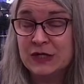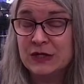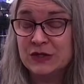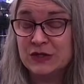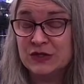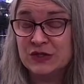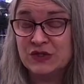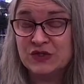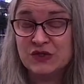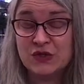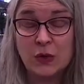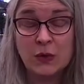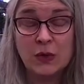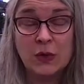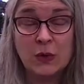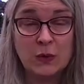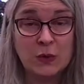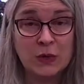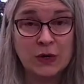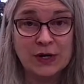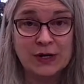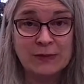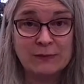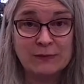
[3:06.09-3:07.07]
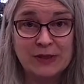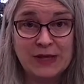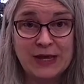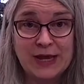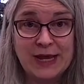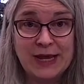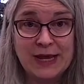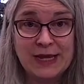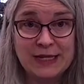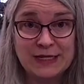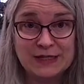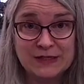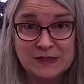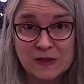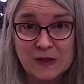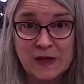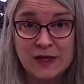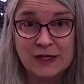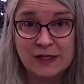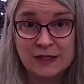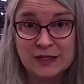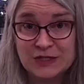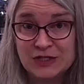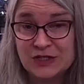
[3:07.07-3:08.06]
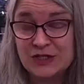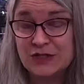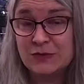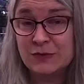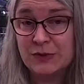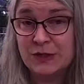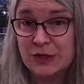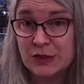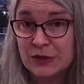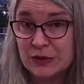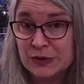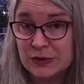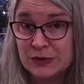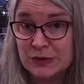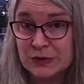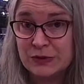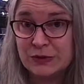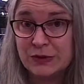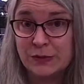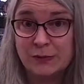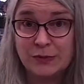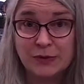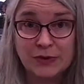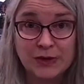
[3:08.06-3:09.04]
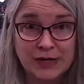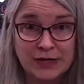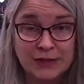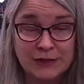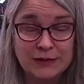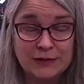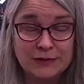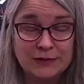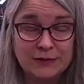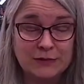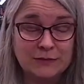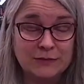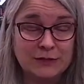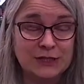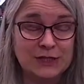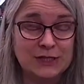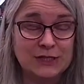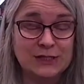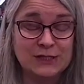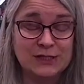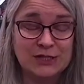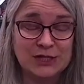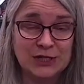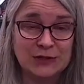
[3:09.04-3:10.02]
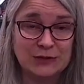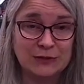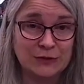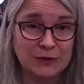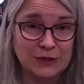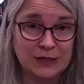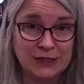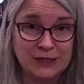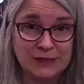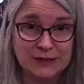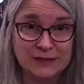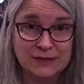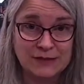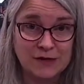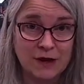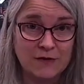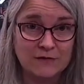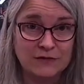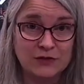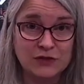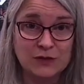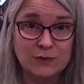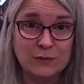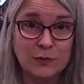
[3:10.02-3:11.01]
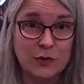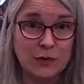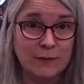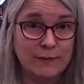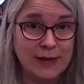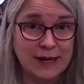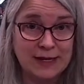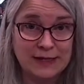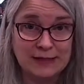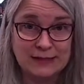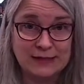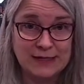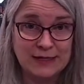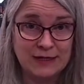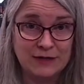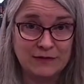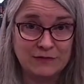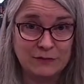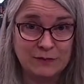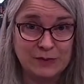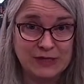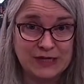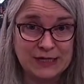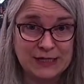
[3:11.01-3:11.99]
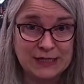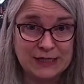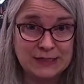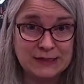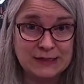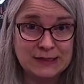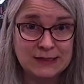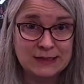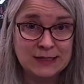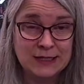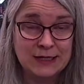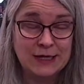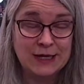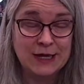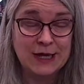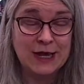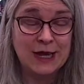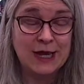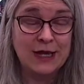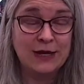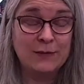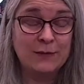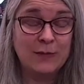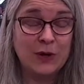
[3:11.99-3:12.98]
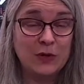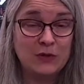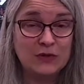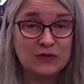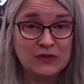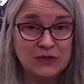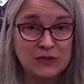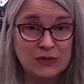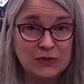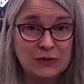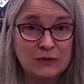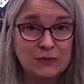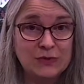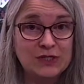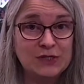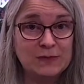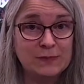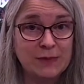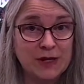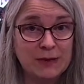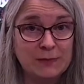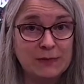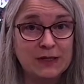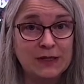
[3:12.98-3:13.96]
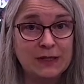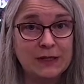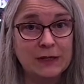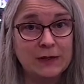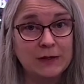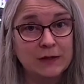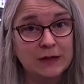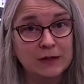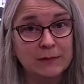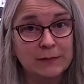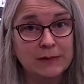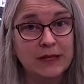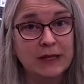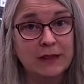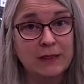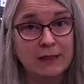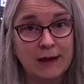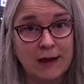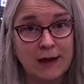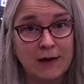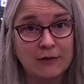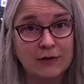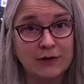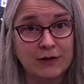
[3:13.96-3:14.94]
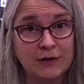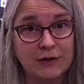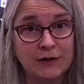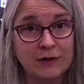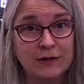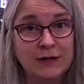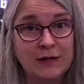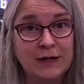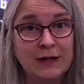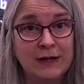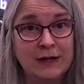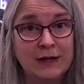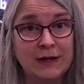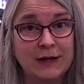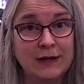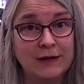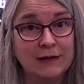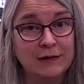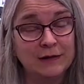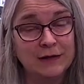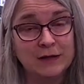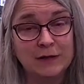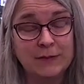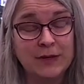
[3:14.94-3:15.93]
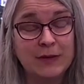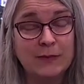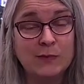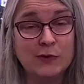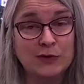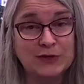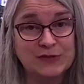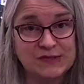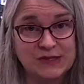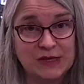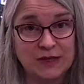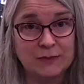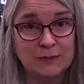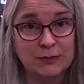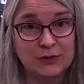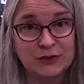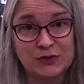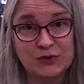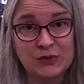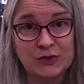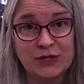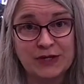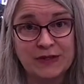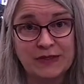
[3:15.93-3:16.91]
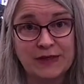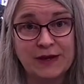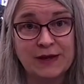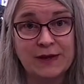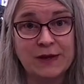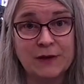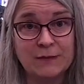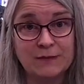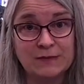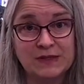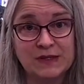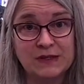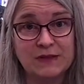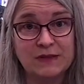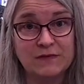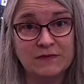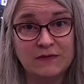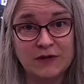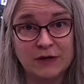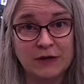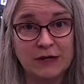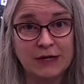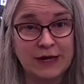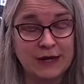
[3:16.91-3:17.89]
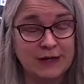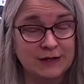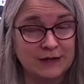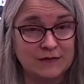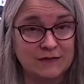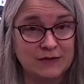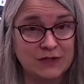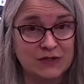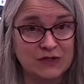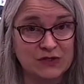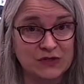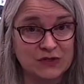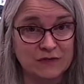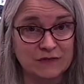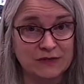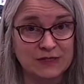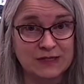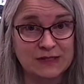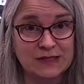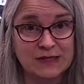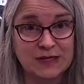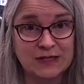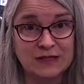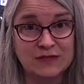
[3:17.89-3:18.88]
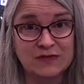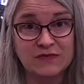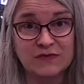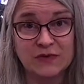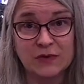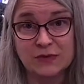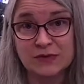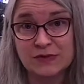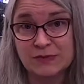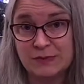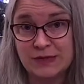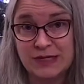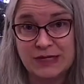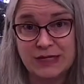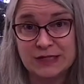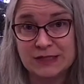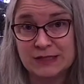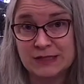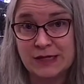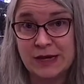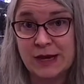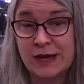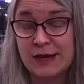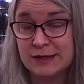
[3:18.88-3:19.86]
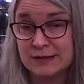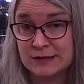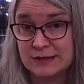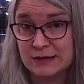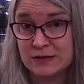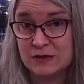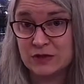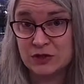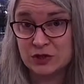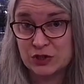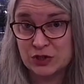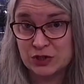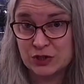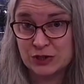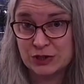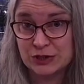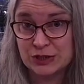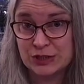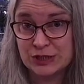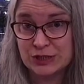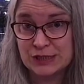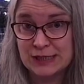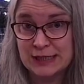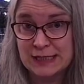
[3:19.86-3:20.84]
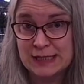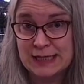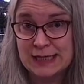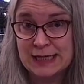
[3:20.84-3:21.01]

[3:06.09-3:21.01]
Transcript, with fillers: The solo organ playing is likely to include a prelude, which is generally a softer, more meditative piece, and a postlude, which might be a little bit louder and a little bit more celebratory, that comes at the very end of the service as folks begin to exit the church.